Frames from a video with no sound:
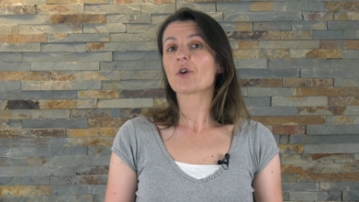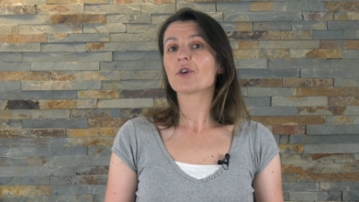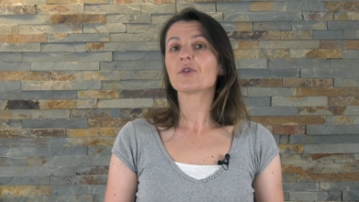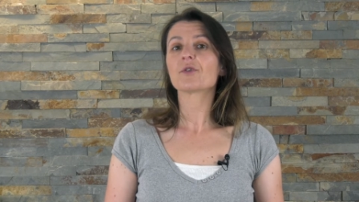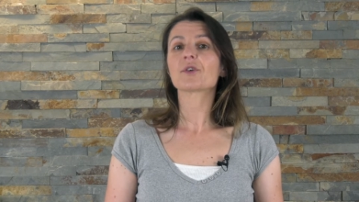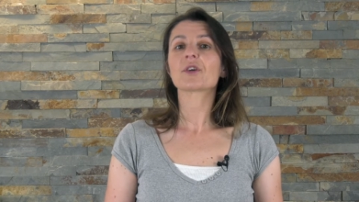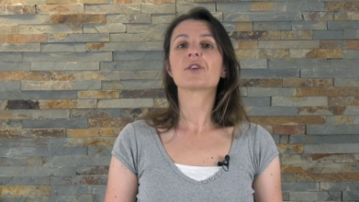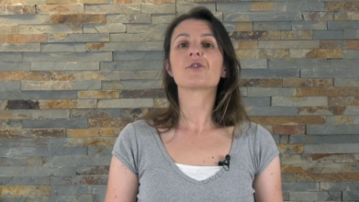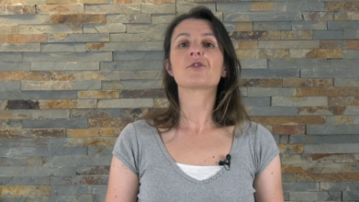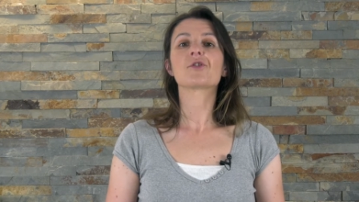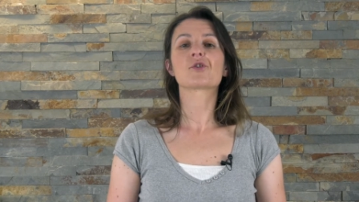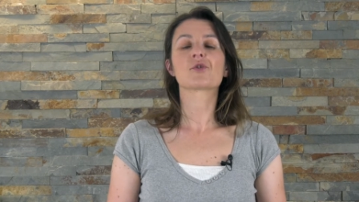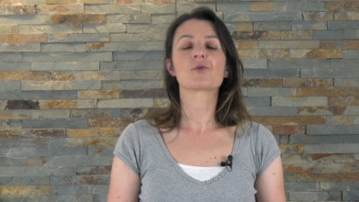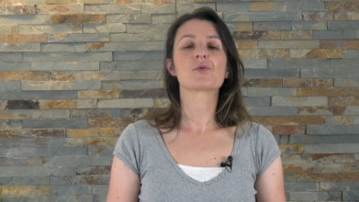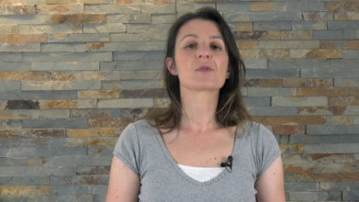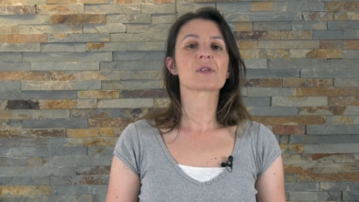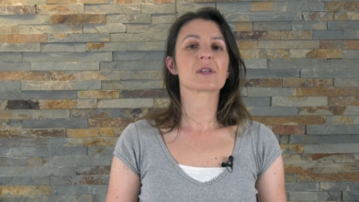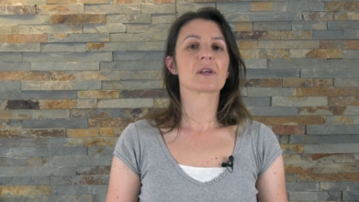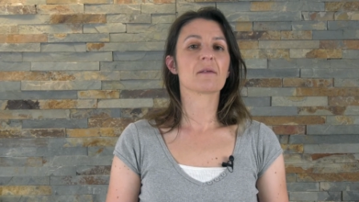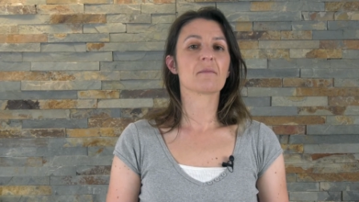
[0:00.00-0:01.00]
you can
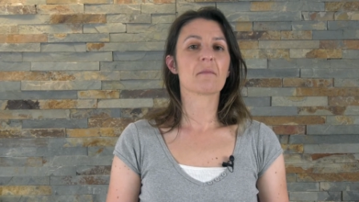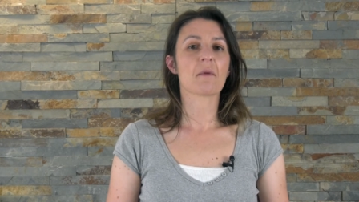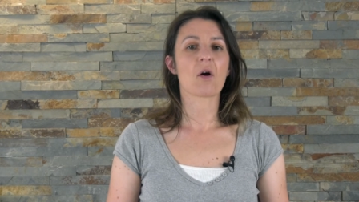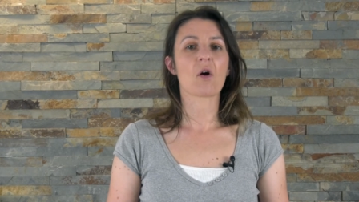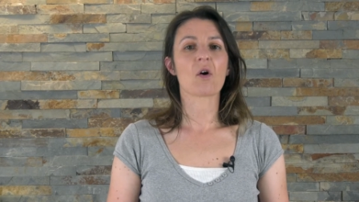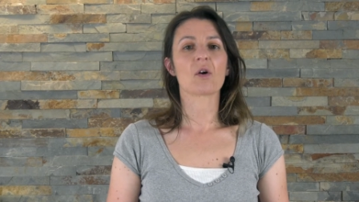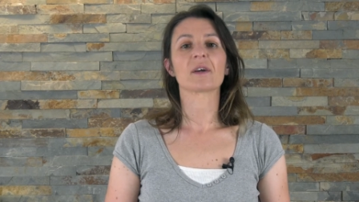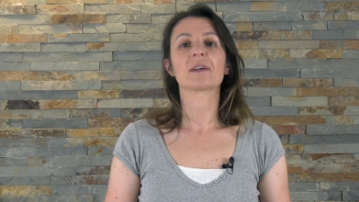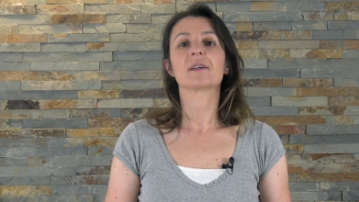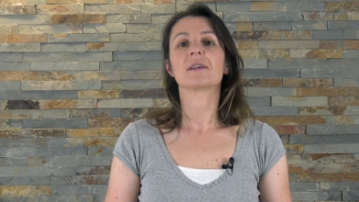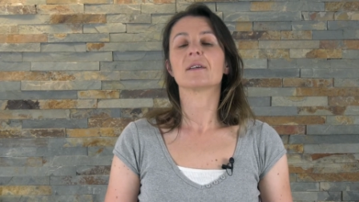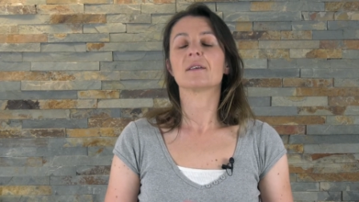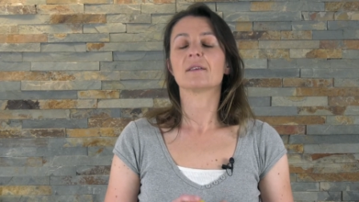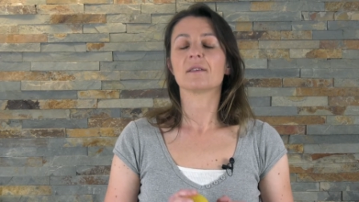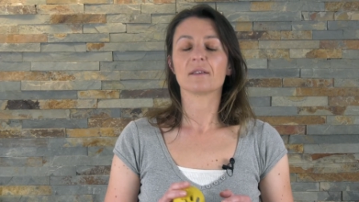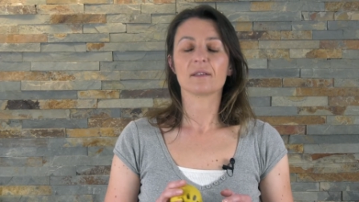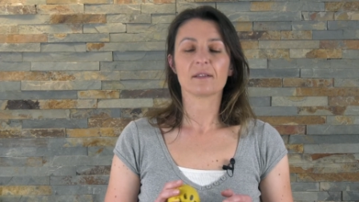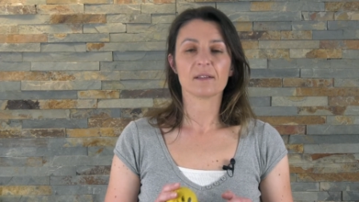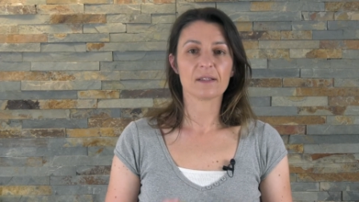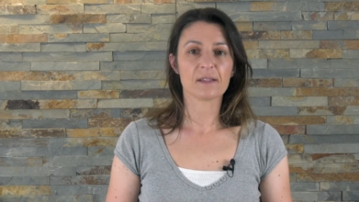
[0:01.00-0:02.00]
choose among
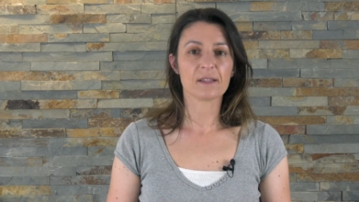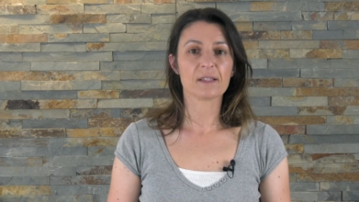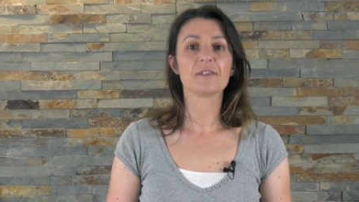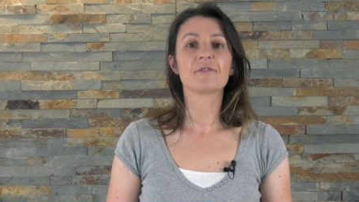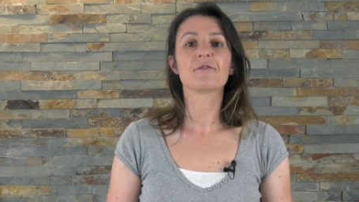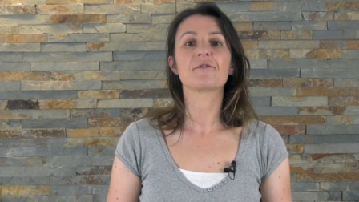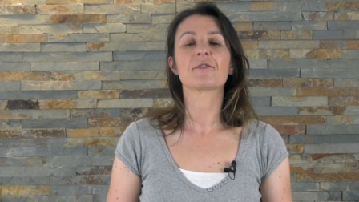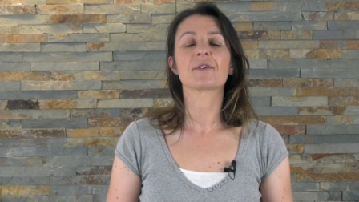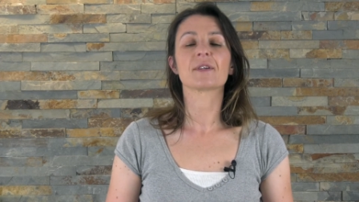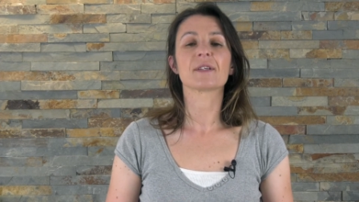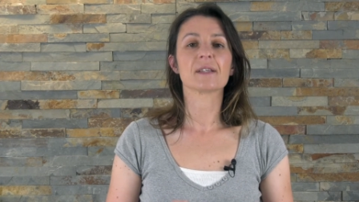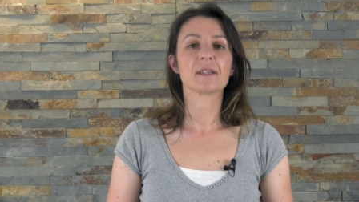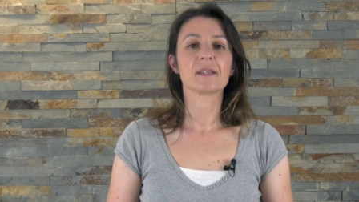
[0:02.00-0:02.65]
different